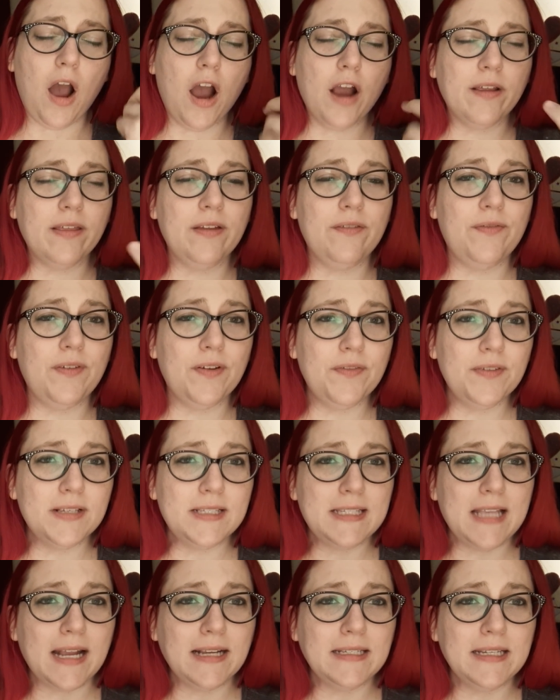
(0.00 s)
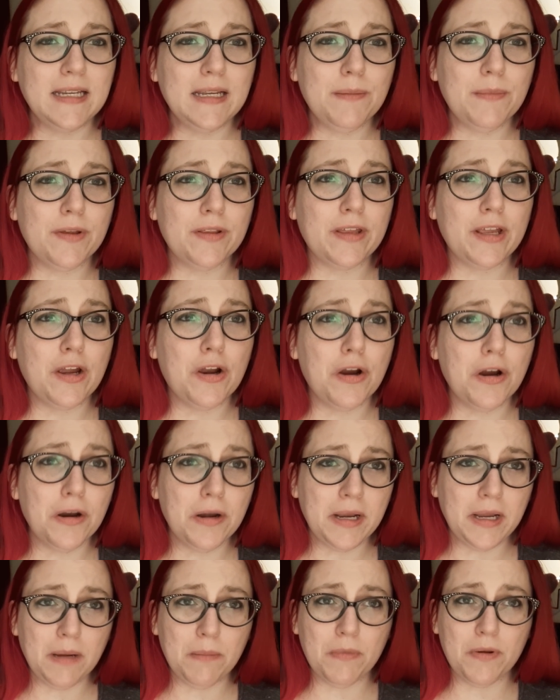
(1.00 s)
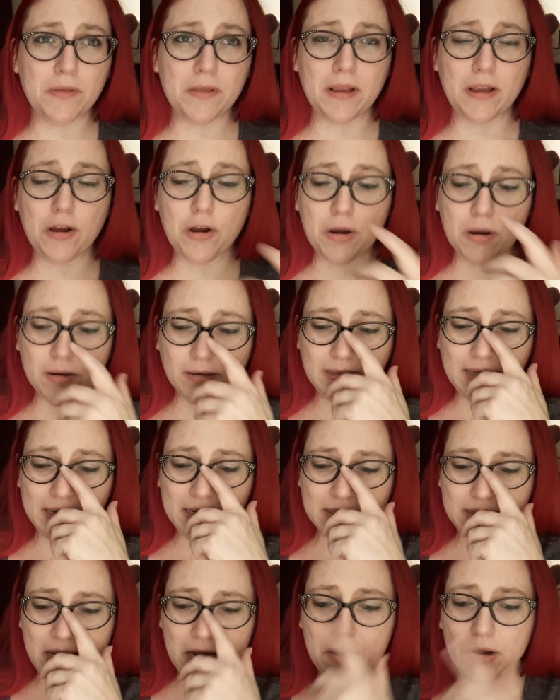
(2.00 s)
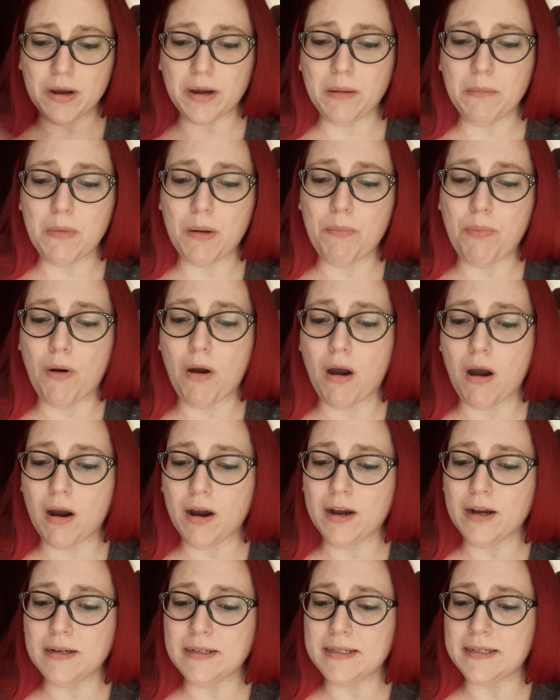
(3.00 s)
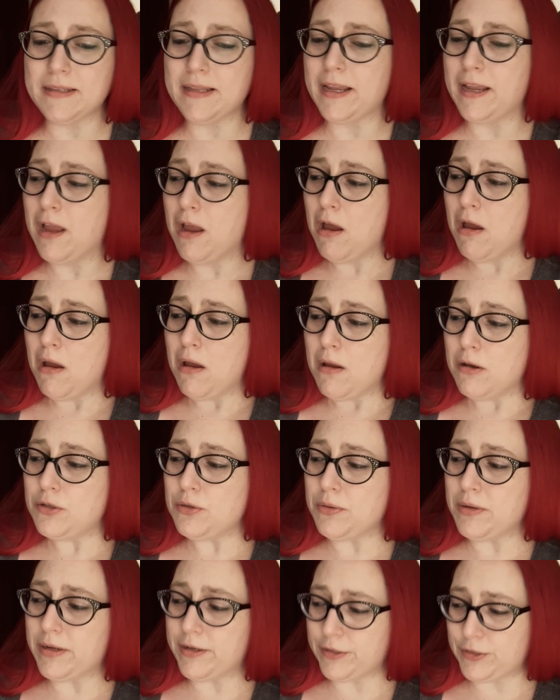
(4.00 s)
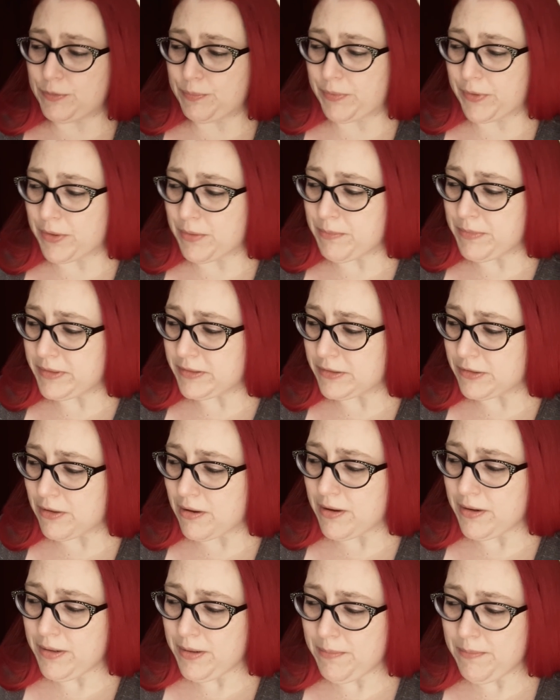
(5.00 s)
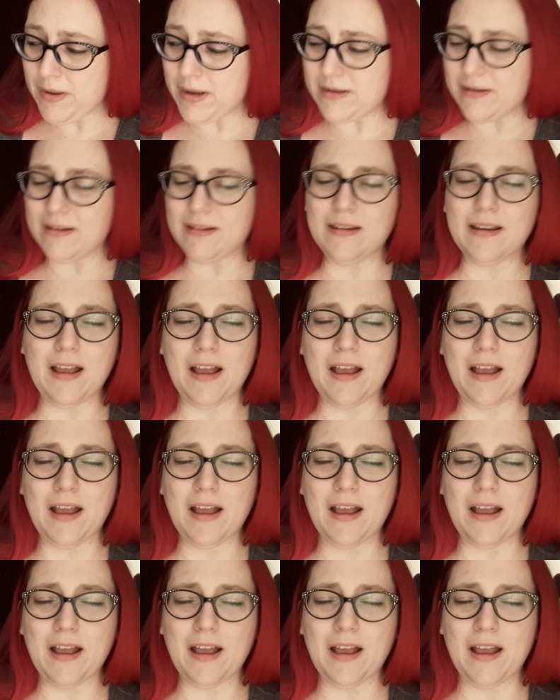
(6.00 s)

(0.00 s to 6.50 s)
are they vivisecting him? Are they hurting him? Are they tearing him apart? Did they do an experiments on him?